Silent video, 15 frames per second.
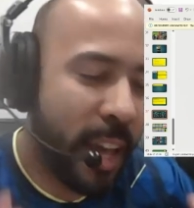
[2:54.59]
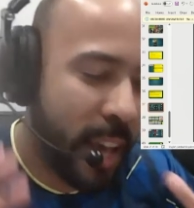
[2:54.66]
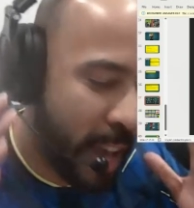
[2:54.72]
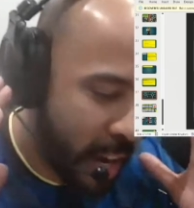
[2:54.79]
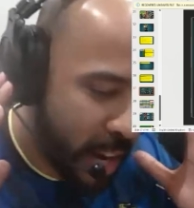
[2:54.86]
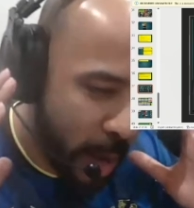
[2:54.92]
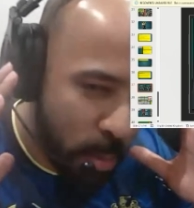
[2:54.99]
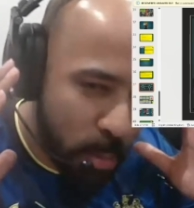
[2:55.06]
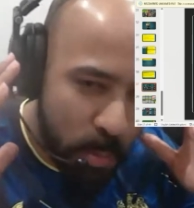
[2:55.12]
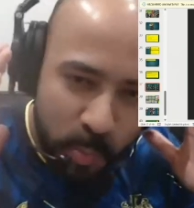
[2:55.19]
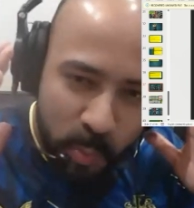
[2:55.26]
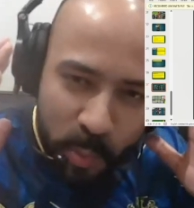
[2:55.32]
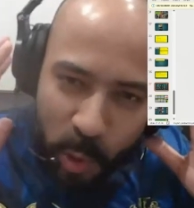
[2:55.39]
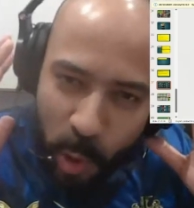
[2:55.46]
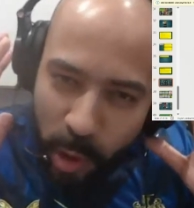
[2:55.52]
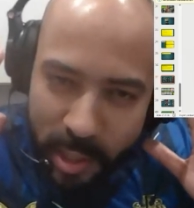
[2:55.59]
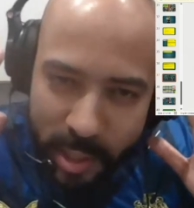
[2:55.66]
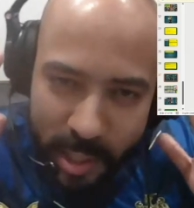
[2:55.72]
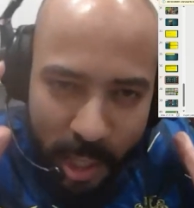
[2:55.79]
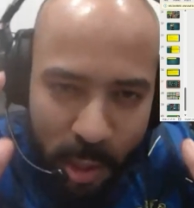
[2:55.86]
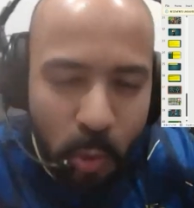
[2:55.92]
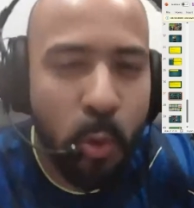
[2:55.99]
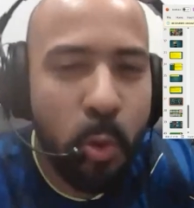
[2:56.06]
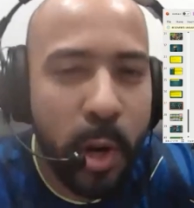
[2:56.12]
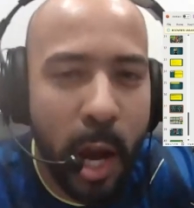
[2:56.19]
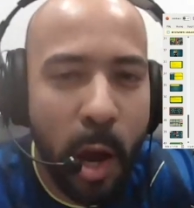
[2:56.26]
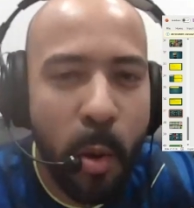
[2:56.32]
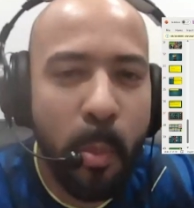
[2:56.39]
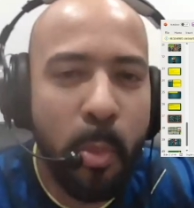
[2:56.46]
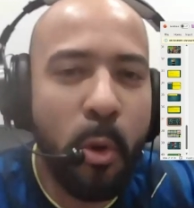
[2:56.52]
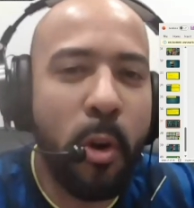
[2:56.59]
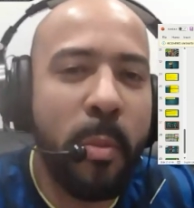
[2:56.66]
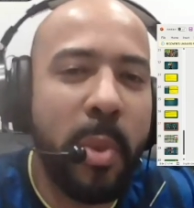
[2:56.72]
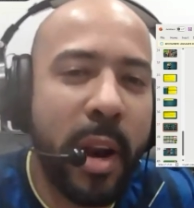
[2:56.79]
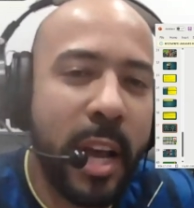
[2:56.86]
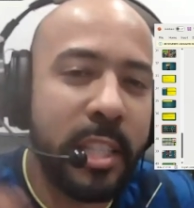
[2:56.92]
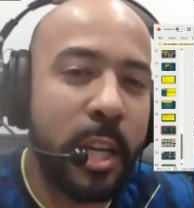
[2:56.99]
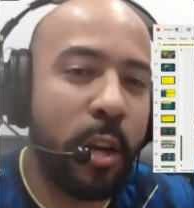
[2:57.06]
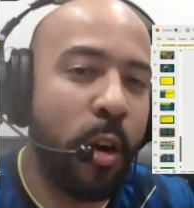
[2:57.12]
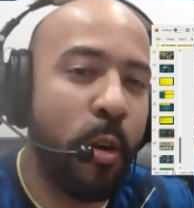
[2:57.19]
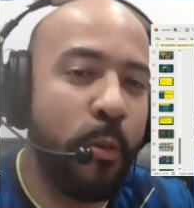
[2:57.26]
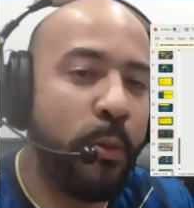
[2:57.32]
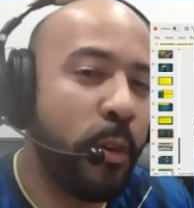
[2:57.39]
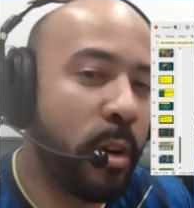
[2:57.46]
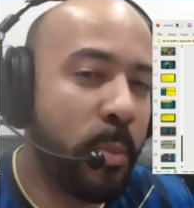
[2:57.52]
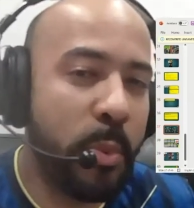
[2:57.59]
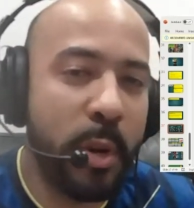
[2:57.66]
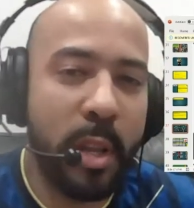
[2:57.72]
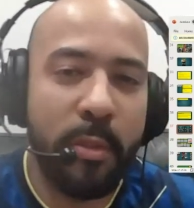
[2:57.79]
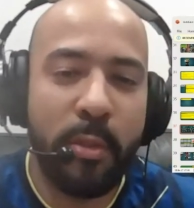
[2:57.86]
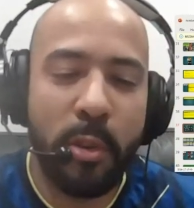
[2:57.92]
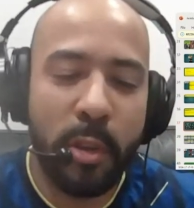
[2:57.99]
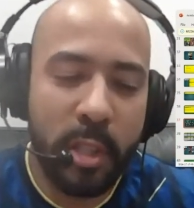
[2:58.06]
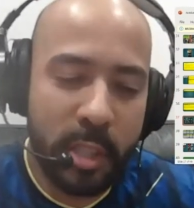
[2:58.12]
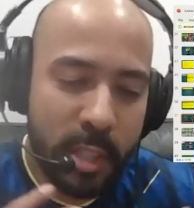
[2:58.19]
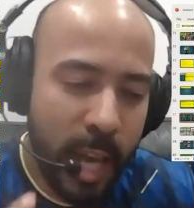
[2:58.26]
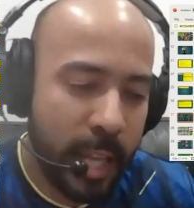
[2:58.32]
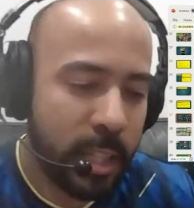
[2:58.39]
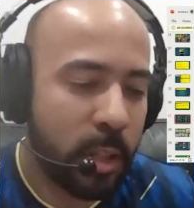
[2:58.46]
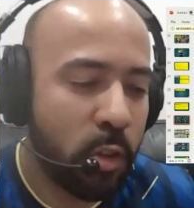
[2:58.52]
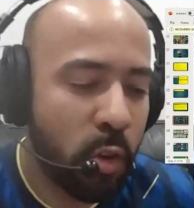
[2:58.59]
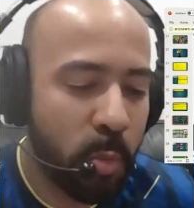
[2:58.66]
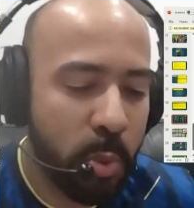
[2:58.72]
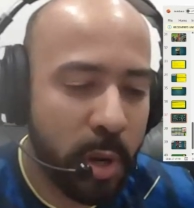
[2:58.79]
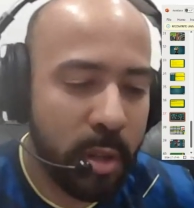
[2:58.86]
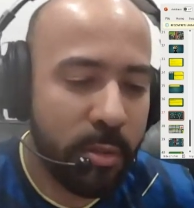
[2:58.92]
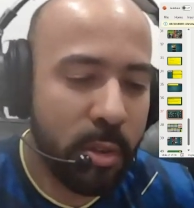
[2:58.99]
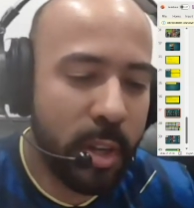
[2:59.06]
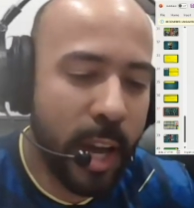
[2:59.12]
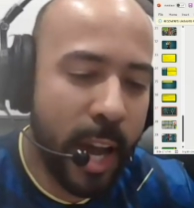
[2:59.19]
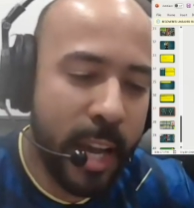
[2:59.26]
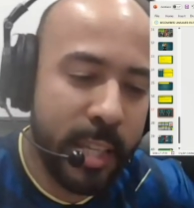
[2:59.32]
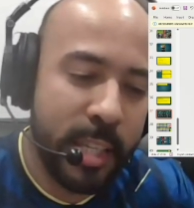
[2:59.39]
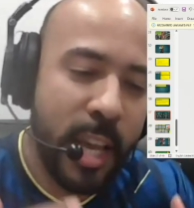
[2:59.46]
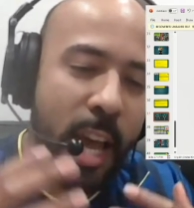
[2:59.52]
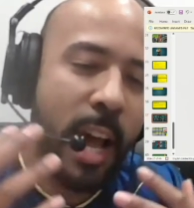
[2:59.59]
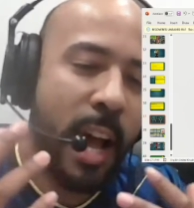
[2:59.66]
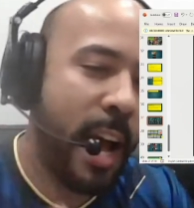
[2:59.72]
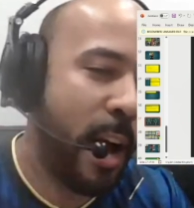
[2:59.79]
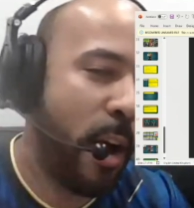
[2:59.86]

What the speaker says: And I'm going to take all that on board. But as I go through the preview, this tactical preview, guys, I